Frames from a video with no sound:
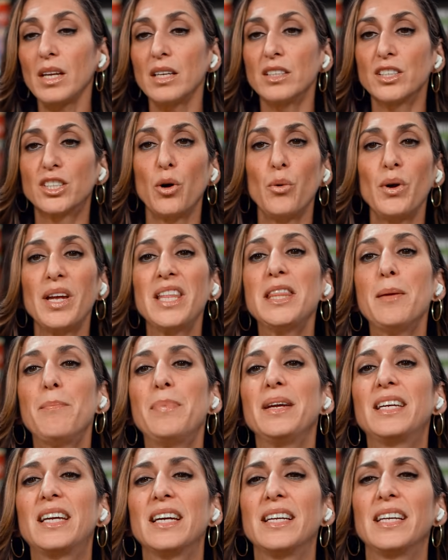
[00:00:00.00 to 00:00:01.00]
So in the
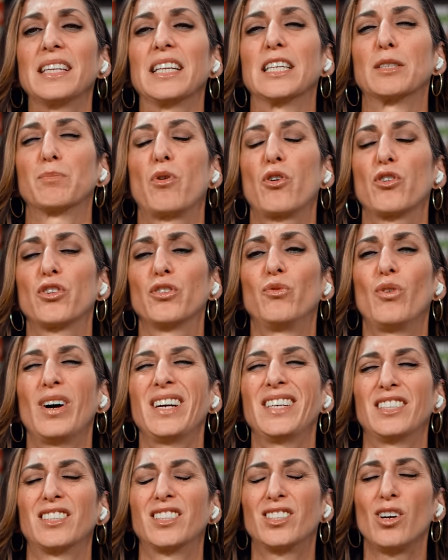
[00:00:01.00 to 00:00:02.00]
beginning, that's part of why
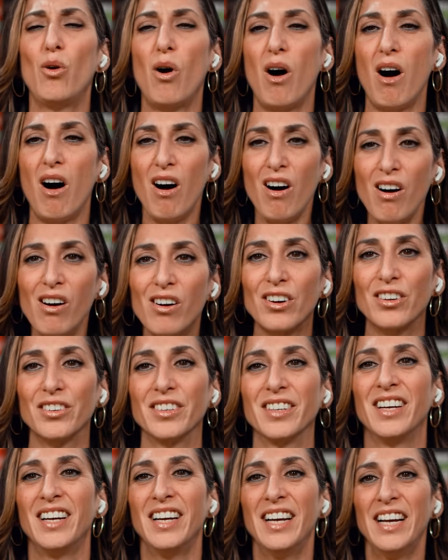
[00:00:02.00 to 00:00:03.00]
it's so
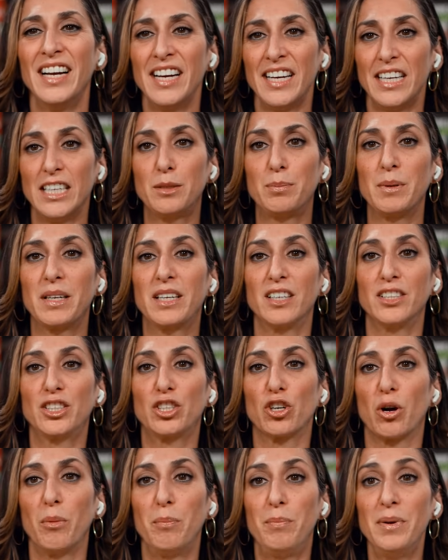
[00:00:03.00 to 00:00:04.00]
hard, is because
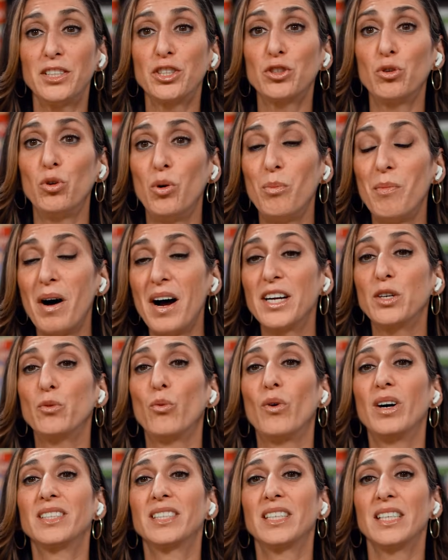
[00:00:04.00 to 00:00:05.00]
your habitual mind
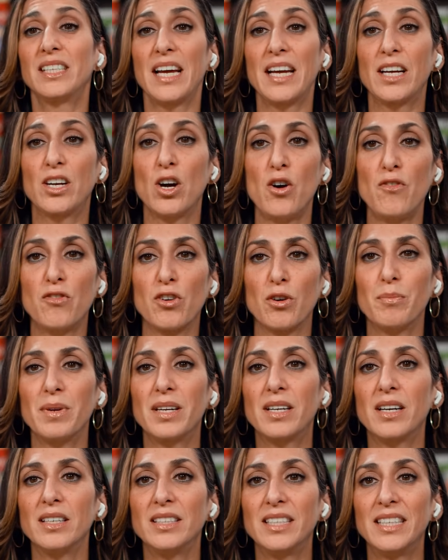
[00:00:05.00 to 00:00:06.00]
wants to take over
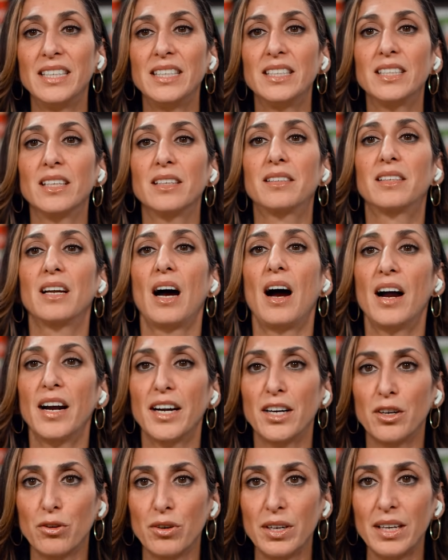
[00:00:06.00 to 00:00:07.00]
because it is a
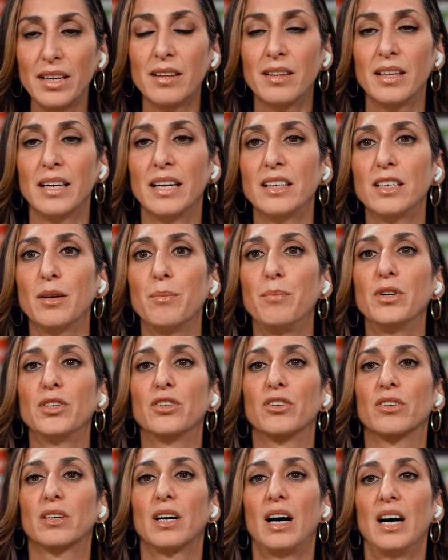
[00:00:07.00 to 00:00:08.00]
tiring thing to put
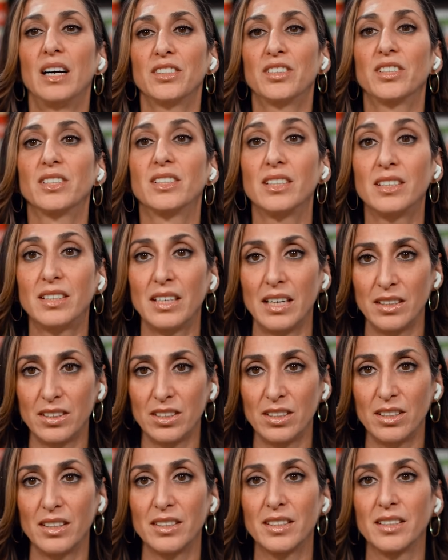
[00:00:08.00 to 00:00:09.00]
your conscious
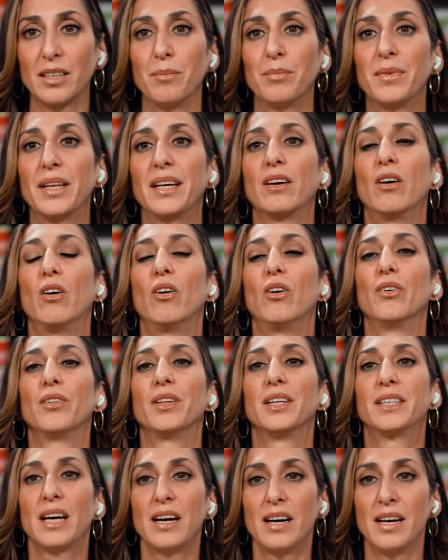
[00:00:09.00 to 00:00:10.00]
attention on something all
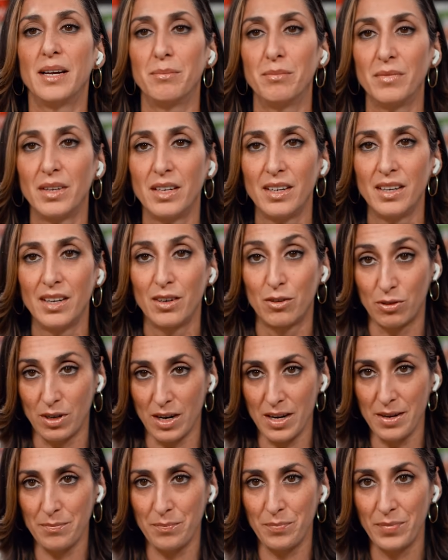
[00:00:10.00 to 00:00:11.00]
the time,
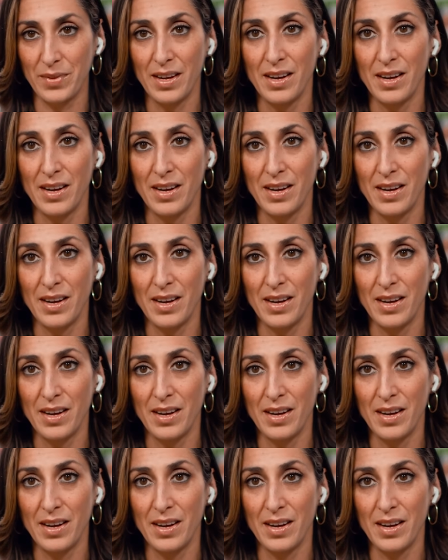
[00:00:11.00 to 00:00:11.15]
right?